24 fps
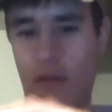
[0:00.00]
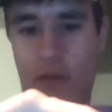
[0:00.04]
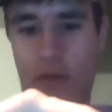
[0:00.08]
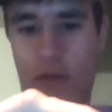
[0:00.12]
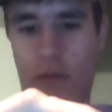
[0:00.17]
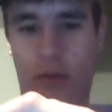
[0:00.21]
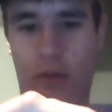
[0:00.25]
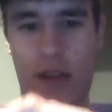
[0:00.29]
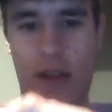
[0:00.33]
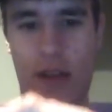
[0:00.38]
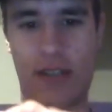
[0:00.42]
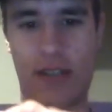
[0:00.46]

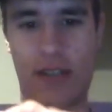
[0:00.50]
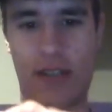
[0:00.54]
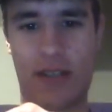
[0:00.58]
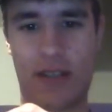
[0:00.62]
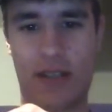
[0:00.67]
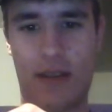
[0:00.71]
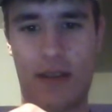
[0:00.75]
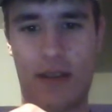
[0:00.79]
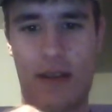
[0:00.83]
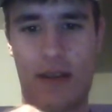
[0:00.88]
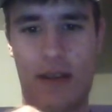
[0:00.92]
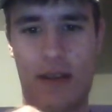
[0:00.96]
wrist
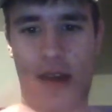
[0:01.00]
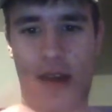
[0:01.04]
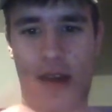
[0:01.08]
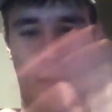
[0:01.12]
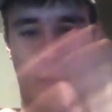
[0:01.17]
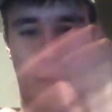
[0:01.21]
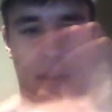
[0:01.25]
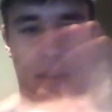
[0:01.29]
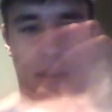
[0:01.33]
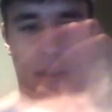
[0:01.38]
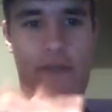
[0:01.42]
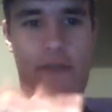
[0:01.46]

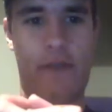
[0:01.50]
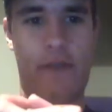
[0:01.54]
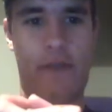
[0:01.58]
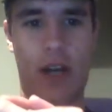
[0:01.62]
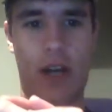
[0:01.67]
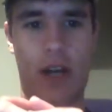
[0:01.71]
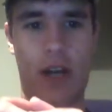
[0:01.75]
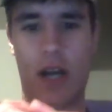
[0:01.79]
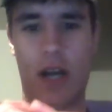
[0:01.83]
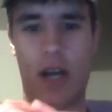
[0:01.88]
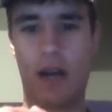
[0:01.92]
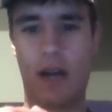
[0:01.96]
and my
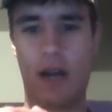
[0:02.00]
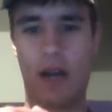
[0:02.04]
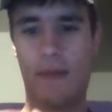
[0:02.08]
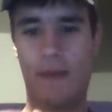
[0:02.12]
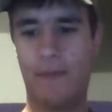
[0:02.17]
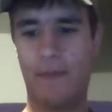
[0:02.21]
finger,